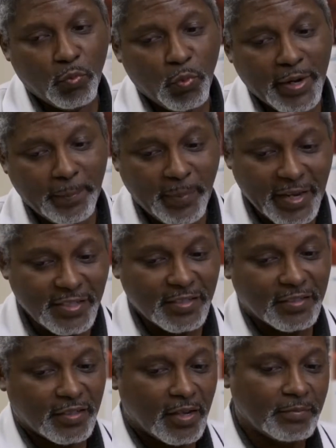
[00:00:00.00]
When
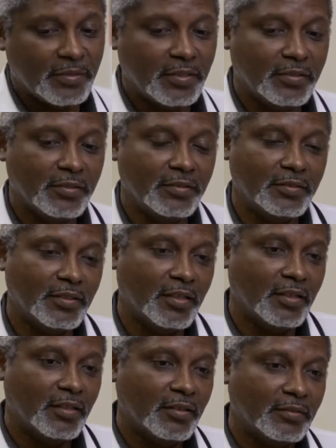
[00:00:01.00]
patients come to
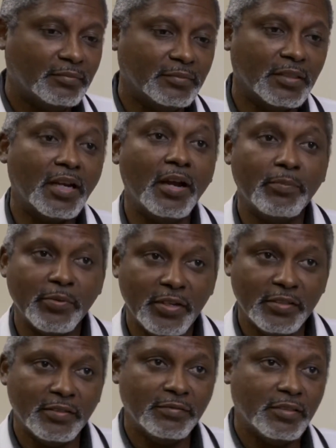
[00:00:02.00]
a
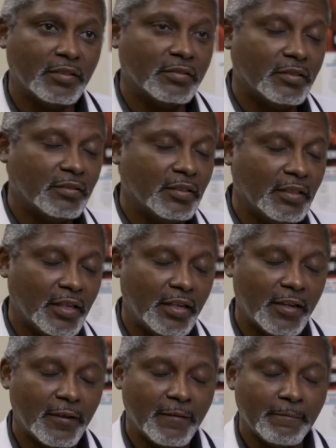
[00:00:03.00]
comprehensive sickle cell
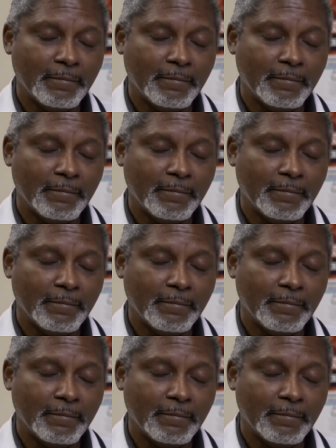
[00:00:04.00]
clinic,